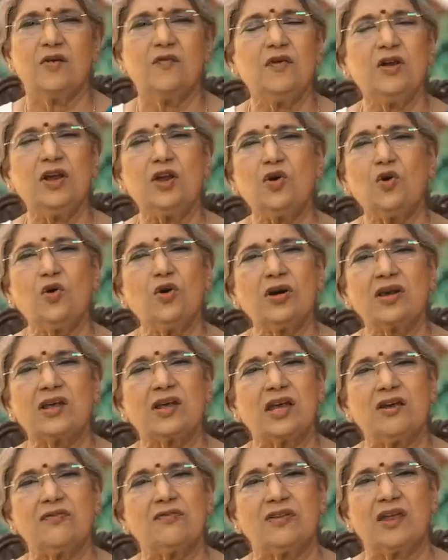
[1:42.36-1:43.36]
We
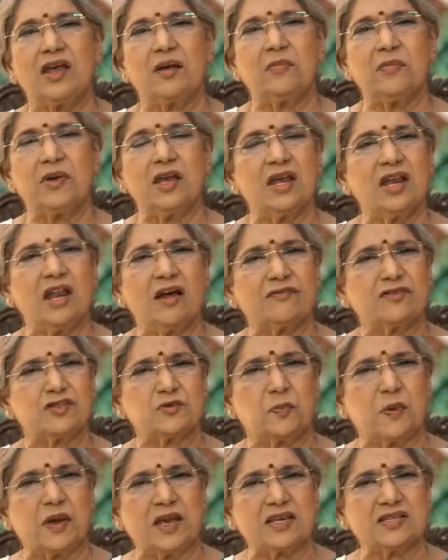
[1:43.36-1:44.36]
don't give them enough
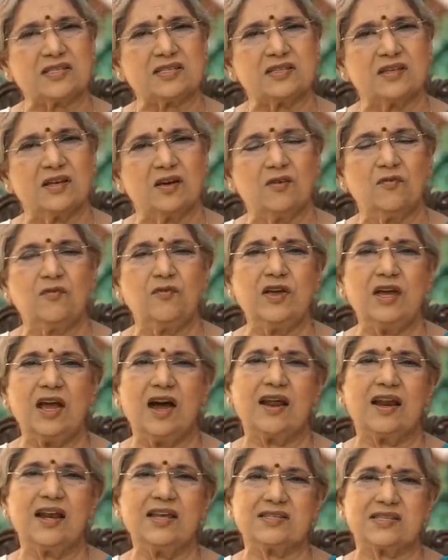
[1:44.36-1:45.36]
space. We
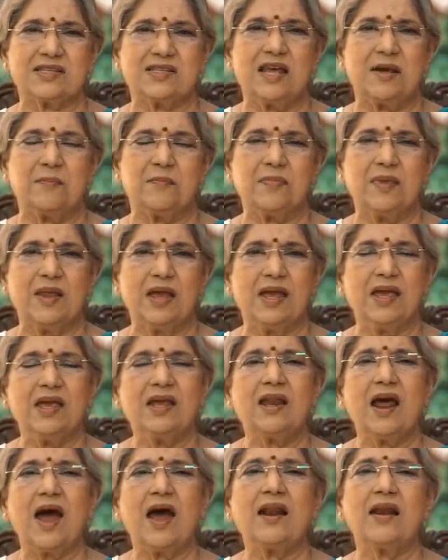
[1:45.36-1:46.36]
arrest them
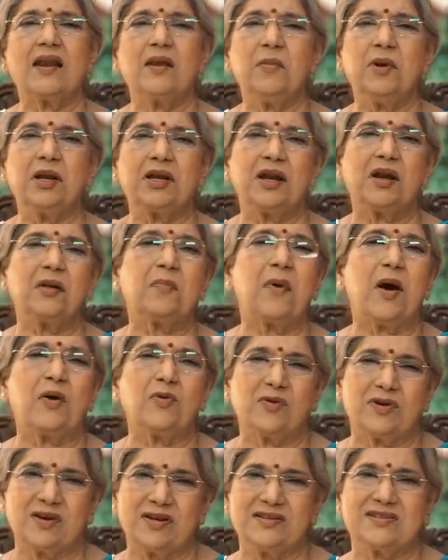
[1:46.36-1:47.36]
in our limited
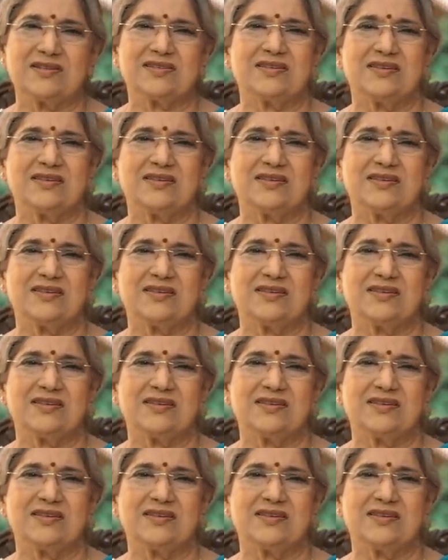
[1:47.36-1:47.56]
boundaries.